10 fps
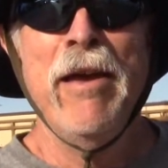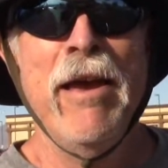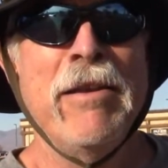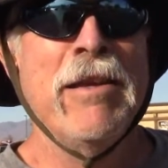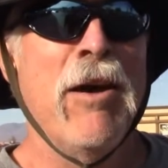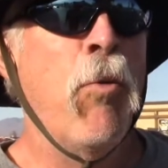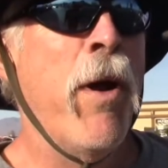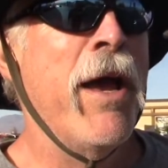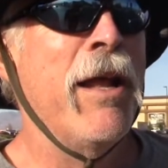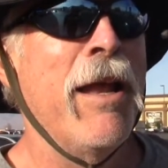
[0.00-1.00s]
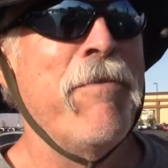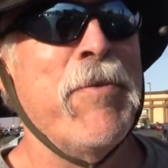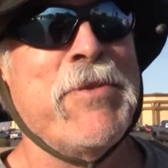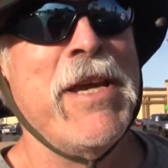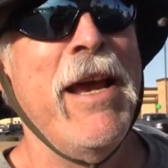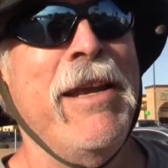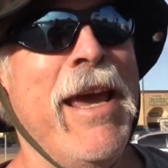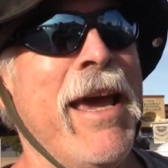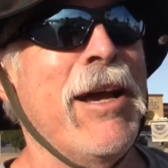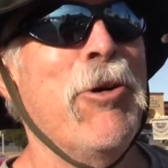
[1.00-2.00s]
And well, I'm from San
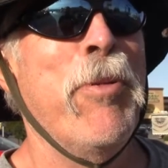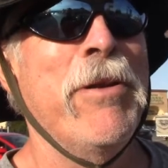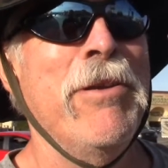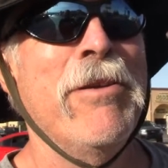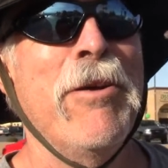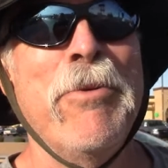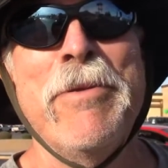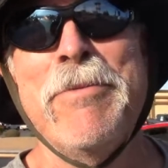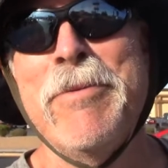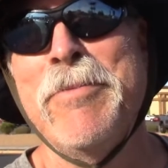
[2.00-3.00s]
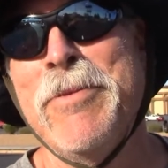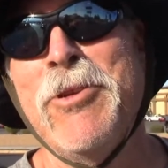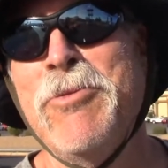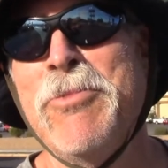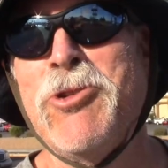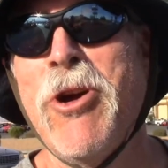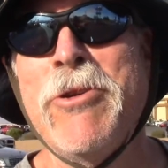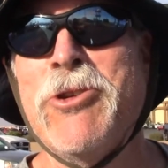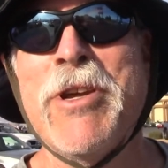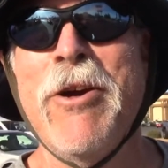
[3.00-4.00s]
Diego, but the
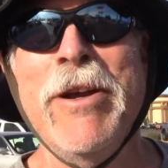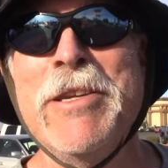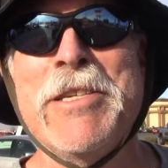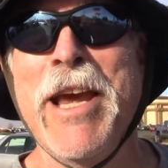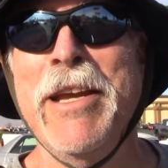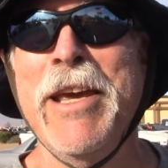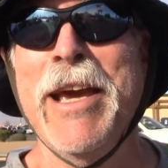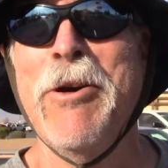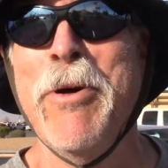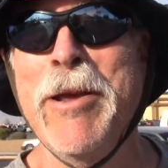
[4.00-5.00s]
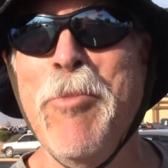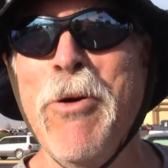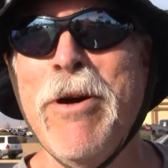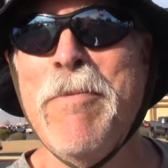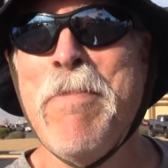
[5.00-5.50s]
Chargers aren't in San Diego anymore.